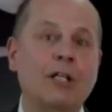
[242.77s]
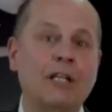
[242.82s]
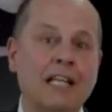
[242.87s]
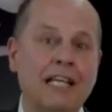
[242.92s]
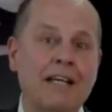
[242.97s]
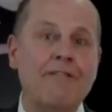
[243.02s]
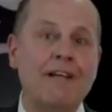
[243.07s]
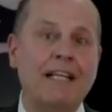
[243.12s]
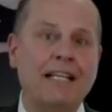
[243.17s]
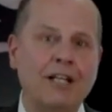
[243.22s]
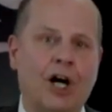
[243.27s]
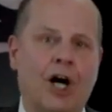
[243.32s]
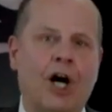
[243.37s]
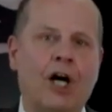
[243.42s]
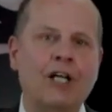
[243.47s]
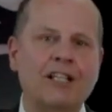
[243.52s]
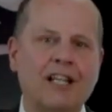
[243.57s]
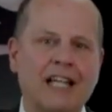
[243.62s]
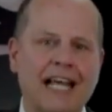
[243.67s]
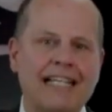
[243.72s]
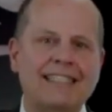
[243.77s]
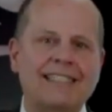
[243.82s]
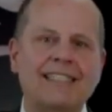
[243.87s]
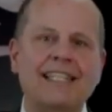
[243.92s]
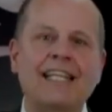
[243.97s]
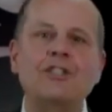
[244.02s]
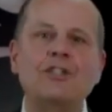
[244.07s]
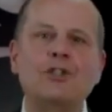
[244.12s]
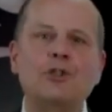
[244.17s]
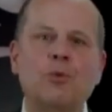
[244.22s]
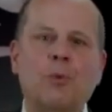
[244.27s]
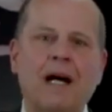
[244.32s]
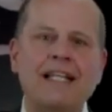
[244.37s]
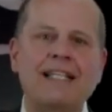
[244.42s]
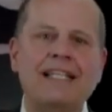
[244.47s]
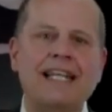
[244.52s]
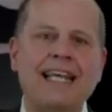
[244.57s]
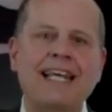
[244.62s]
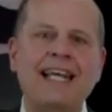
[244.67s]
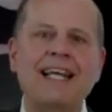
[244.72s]
living on less than
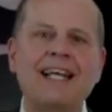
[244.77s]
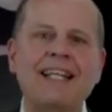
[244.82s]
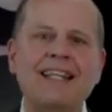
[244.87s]
20